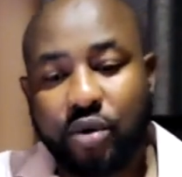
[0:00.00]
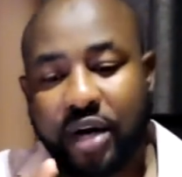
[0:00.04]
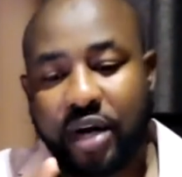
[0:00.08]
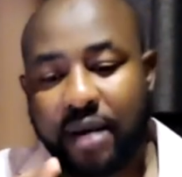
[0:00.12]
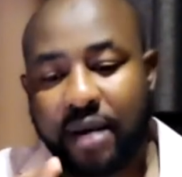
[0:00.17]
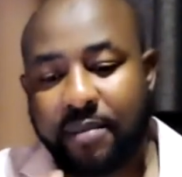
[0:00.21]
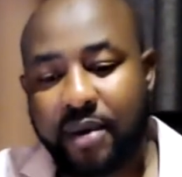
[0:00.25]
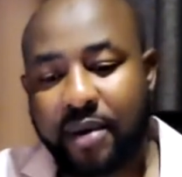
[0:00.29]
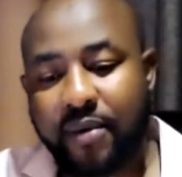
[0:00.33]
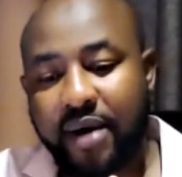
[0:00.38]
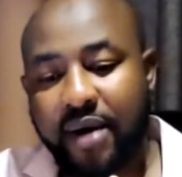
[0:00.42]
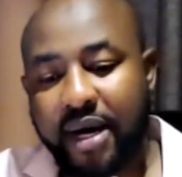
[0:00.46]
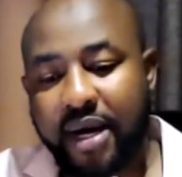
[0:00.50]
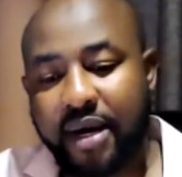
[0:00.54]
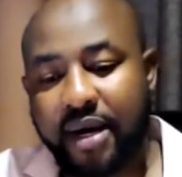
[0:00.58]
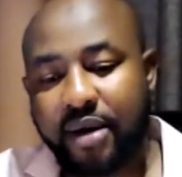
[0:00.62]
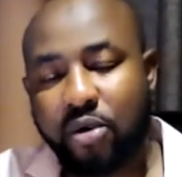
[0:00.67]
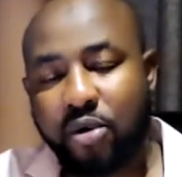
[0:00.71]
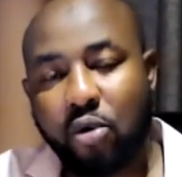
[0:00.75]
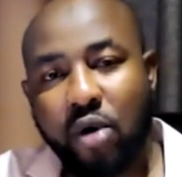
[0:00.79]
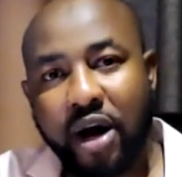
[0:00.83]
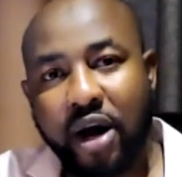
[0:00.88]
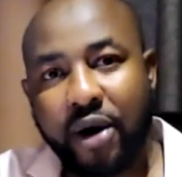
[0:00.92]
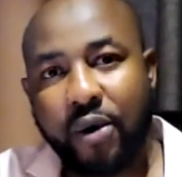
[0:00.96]
Number one
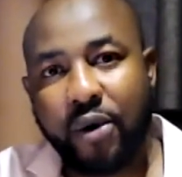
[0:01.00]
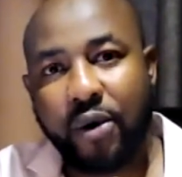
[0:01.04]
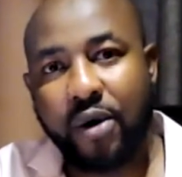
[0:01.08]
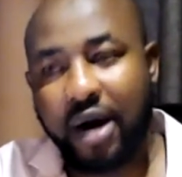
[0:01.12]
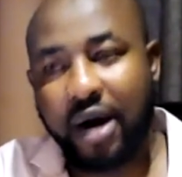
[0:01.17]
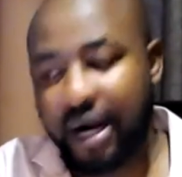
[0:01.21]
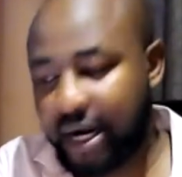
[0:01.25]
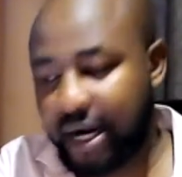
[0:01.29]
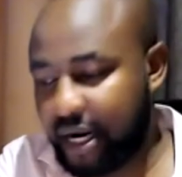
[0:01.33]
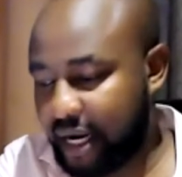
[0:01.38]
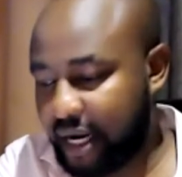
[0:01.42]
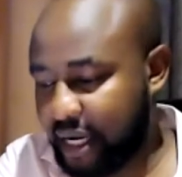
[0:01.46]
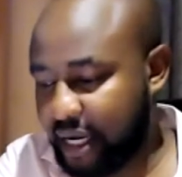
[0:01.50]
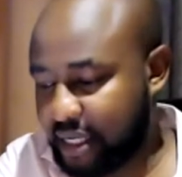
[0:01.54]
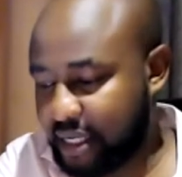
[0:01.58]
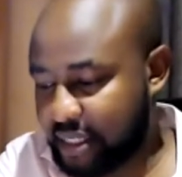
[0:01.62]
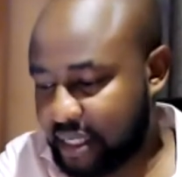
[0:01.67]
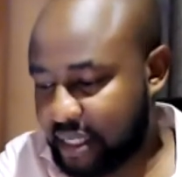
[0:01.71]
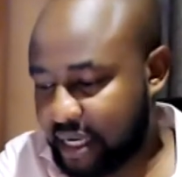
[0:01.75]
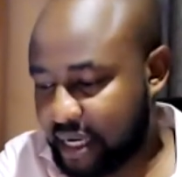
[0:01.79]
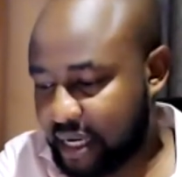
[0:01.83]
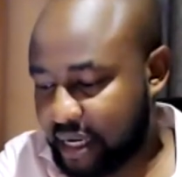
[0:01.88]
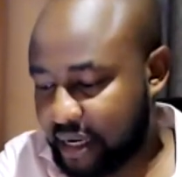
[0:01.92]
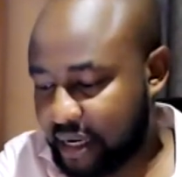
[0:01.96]
work is
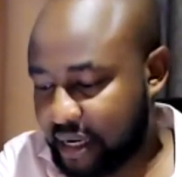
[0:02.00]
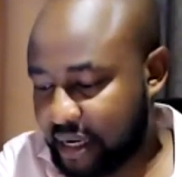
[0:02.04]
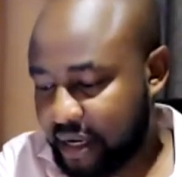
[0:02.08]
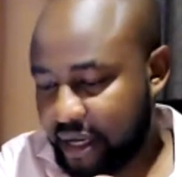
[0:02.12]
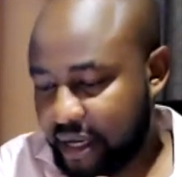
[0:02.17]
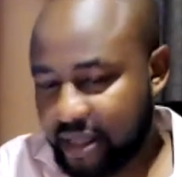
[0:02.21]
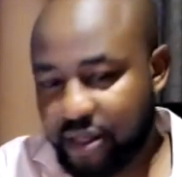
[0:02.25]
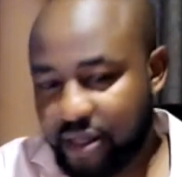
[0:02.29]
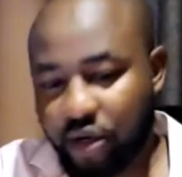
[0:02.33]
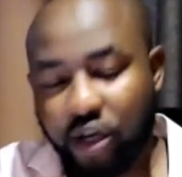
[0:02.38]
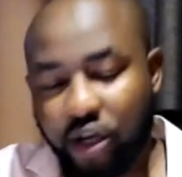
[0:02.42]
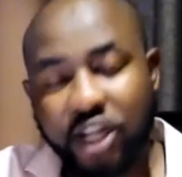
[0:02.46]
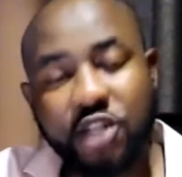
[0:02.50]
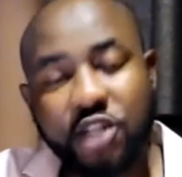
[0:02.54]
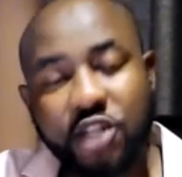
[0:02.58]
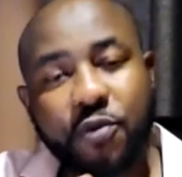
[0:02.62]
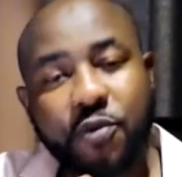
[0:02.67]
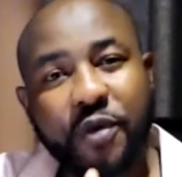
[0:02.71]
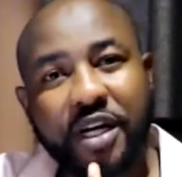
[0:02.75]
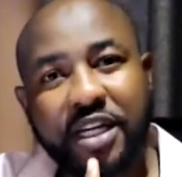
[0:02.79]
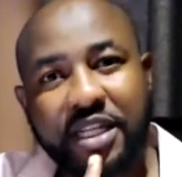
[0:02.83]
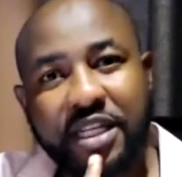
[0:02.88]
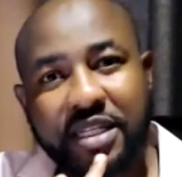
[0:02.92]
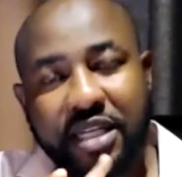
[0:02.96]
the Holy
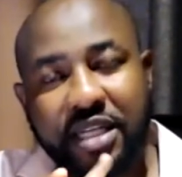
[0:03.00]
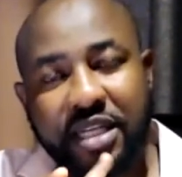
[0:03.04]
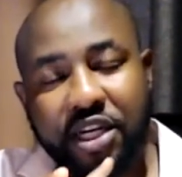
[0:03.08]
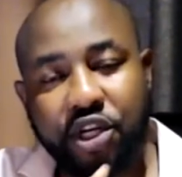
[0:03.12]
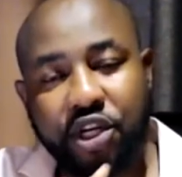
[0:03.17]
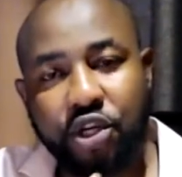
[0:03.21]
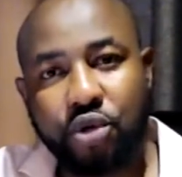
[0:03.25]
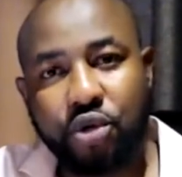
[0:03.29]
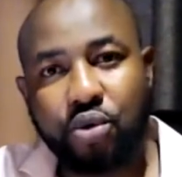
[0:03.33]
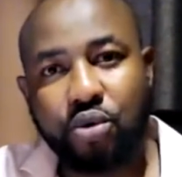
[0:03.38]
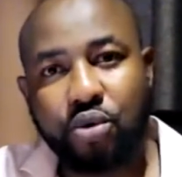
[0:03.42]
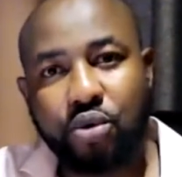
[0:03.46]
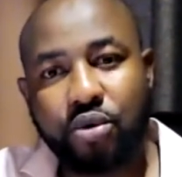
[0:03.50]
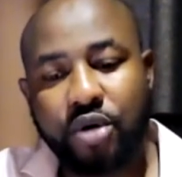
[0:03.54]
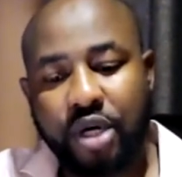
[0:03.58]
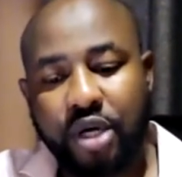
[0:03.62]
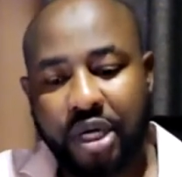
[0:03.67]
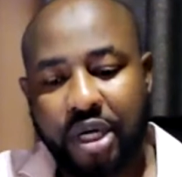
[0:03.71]
Spirit is in you